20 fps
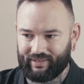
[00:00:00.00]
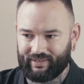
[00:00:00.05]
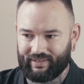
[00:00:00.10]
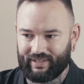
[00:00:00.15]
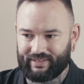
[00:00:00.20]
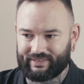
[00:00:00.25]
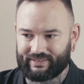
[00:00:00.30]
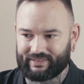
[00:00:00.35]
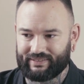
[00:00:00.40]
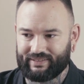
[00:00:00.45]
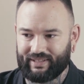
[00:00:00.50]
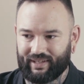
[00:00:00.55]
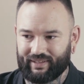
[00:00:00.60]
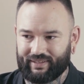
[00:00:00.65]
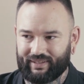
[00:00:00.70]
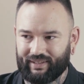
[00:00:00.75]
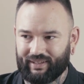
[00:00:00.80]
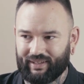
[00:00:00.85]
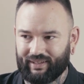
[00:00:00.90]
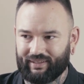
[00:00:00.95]
there's
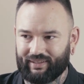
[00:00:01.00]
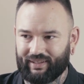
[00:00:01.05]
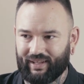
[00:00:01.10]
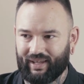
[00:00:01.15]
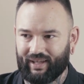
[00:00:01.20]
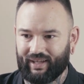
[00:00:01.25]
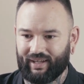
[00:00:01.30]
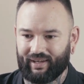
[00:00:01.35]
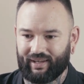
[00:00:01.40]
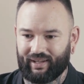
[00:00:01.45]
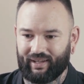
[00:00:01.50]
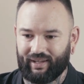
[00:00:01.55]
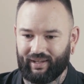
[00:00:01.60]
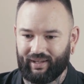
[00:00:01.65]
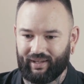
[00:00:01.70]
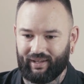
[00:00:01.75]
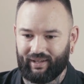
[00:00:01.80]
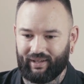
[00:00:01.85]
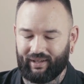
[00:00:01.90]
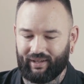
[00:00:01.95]
nothing that
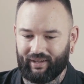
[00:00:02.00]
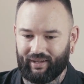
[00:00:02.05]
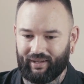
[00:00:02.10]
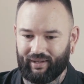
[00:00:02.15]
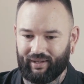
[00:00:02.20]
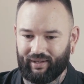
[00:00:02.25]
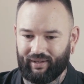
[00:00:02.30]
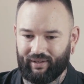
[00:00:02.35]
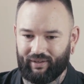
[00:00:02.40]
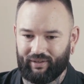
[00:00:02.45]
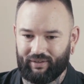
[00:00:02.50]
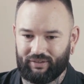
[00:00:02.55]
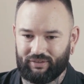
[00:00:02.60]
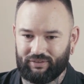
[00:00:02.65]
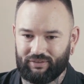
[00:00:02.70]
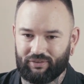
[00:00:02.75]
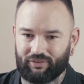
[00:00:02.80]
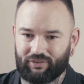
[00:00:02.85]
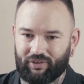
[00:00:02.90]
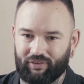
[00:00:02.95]

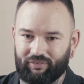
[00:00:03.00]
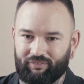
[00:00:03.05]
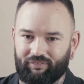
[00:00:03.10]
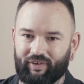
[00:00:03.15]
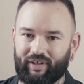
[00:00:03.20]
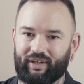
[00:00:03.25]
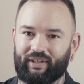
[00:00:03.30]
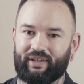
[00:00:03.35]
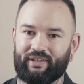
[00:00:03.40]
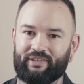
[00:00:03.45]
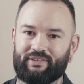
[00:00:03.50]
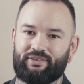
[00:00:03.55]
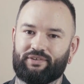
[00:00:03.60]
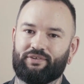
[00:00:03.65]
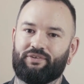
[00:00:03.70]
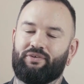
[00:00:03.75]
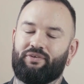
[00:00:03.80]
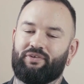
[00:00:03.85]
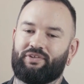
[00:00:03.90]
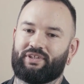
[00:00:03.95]
you could really
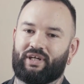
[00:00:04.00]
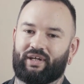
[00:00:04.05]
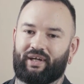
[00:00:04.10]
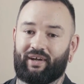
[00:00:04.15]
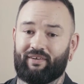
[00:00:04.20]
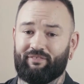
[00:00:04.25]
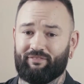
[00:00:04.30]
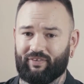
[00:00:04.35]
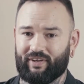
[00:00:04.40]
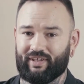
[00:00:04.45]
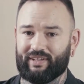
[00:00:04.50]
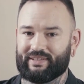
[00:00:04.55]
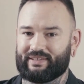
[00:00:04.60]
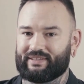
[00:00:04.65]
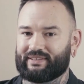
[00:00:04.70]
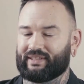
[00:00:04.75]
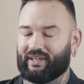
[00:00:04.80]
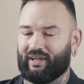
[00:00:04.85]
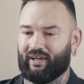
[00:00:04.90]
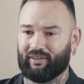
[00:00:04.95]
do to
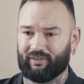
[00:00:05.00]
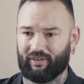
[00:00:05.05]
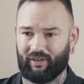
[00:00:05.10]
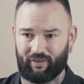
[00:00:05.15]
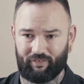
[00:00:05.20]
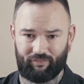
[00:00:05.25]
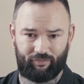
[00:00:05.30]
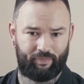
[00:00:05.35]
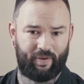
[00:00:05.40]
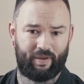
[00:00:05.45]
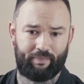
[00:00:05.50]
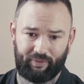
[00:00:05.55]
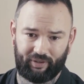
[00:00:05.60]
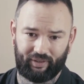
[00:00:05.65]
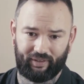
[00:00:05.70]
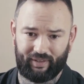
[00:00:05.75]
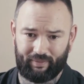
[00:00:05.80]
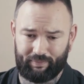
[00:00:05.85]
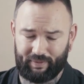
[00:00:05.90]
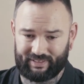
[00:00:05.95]
convince a lot of
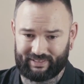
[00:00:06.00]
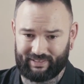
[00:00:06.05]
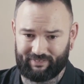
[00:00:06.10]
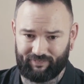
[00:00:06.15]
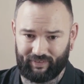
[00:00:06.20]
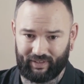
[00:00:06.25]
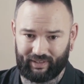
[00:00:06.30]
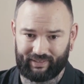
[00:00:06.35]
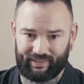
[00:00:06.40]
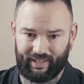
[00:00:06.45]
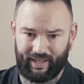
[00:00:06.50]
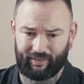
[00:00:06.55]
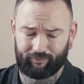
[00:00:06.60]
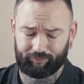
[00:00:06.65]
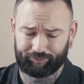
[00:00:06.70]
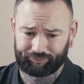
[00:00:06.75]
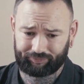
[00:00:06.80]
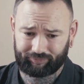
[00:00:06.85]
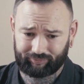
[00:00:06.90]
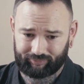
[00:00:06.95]
people in the Pacific
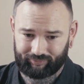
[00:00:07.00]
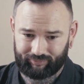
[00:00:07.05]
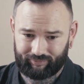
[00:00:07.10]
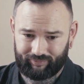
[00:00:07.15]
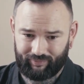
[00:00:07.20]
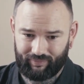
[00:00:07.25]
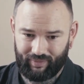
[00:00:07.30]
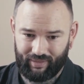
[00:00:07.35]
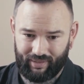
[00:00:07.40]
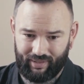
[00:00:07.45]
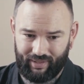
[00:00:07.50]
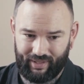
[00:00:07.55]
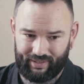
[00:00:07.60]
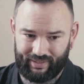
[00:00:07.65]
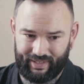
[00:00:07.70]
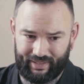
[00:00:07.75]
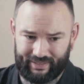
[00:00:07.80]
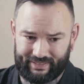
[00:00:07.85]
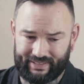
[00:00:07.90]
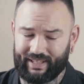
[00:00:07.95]
that
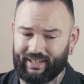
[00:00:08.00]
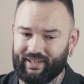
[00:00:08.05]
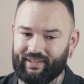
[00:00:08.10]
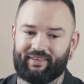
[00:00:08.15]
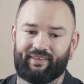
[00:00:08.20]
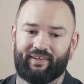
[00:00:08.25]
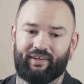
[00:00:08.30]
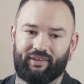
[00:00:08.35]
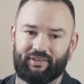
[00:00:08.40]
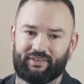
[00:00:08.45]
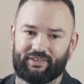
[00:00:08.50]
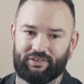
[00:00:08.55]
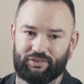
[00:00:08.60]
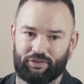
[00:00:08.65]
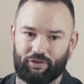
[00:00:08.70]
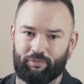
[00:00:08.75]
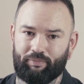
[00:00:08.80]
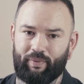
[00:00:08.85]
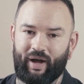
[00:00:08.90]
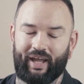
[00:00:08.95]
there's anything to
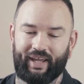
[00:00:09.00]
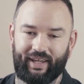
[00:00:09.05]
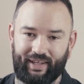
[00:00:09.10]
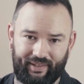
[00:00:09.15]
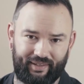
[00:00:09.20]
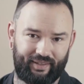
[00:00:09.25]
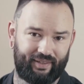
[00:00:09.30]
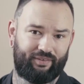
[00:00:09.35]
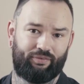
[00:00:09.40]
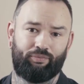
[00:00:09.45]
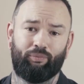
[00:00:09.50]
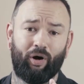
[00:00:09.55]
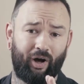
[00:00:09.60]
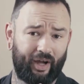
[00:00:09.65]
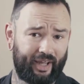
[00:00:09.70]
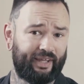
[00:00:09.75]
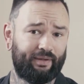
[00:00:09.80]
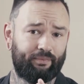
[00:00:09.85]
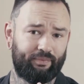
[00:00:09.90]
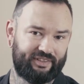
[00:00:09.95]
do but end
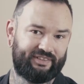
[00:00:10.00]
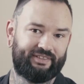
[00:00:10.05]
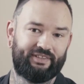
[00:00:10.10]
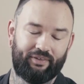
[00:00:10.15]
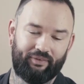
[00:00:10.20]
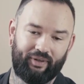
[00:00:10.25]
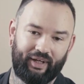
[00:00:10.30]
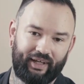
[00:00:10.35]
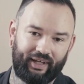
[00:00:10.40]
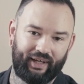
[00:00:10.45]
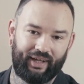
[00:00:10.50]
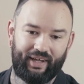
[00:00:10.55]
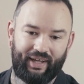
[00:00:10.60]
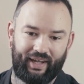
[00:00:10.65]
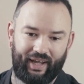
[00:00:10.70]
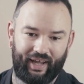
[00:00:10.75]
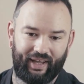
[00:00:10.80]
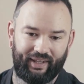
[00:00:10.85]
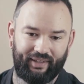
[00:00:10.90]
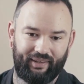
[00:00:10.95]
what he was doing.
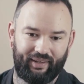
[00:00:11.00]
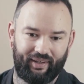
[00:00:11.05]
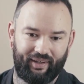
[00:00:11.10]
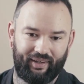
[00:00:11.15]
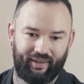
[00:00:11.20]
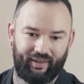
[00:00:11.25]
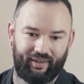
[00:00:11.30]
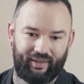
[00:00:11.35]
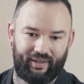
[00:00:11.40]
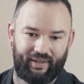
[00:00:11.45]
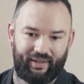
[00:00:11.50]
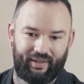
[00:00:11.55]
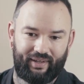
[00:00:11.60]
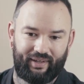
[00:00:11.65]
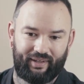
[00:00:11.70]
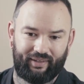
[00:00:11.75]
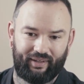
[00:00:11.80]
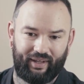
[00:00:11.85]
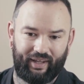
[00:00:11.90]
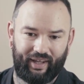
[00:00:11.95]
And
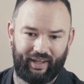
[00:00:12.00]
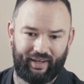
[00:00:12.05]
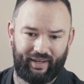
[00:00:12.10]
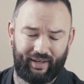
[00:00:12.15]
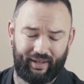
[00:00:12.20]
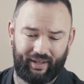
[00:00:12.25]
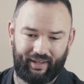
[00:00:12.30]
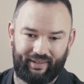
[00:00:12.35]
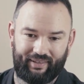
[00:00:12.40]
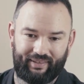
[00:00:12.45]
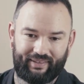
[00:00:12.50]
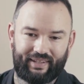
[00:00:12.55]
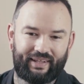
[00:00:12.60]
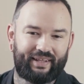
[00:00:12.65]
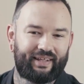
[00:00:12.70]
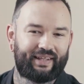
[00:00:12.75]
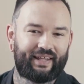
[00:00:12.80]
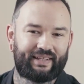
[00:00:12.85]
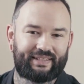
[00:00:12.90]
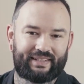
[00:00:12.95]

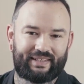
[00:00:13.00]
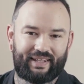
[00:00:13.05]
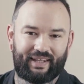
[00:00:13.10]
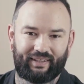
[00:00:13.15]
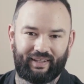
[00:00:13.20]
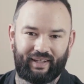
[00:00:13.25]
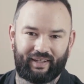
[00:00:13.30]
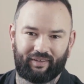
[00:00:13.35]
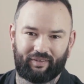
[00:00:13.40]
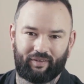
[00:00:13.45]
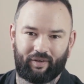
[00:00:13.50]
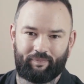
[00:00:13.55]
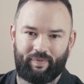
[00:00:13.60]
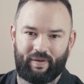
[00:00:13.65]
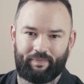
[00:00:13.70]
that's the thing, like a lot